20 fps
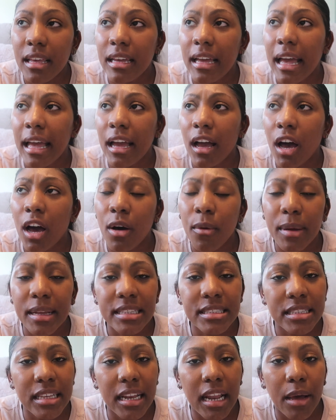I always
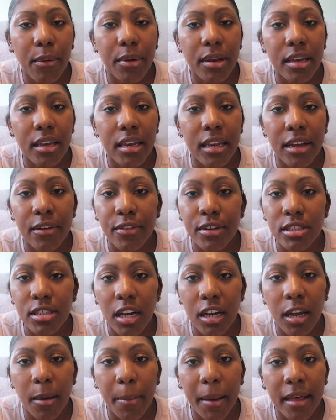said I would never
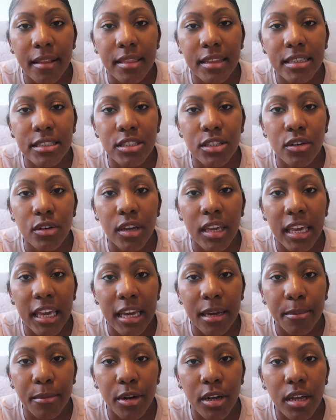talk about this on
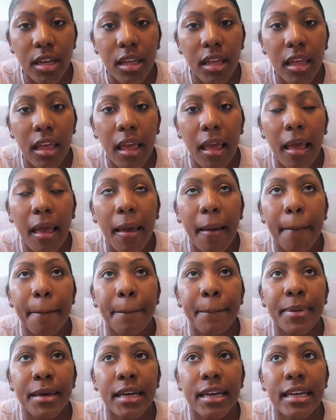camera,
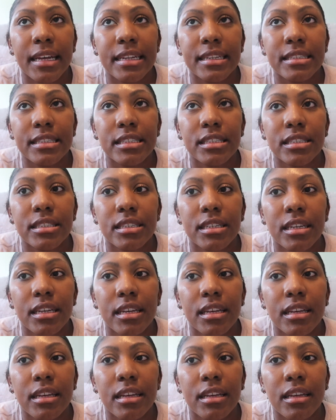but
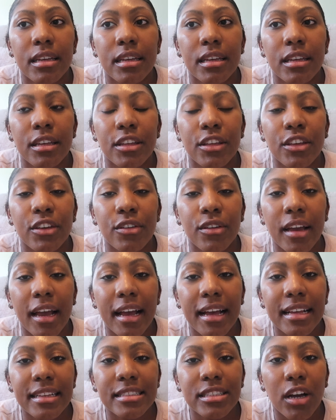you
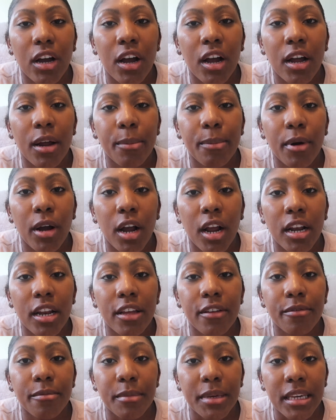guys are part
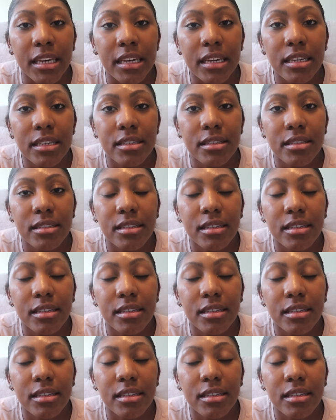of me.